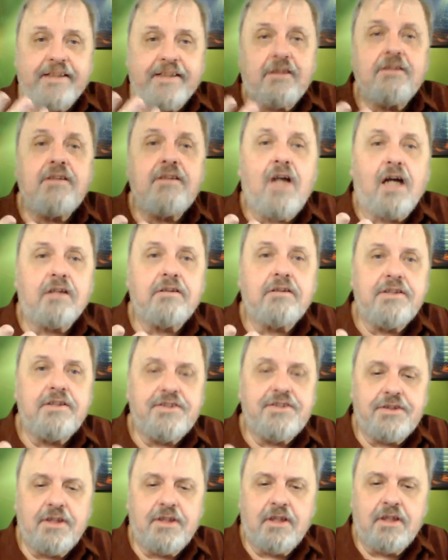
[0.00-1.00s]
medical
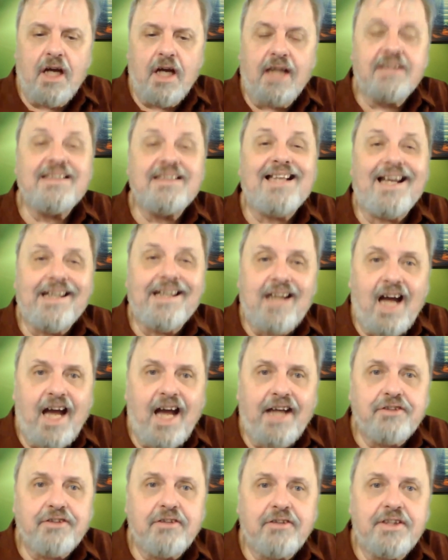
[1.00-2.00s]
doctors, a
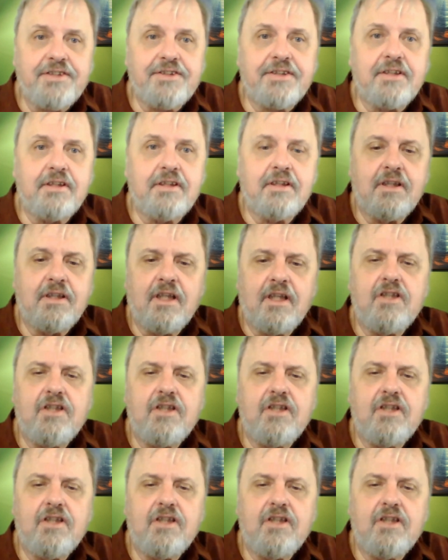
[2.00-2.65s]
psychiatrist,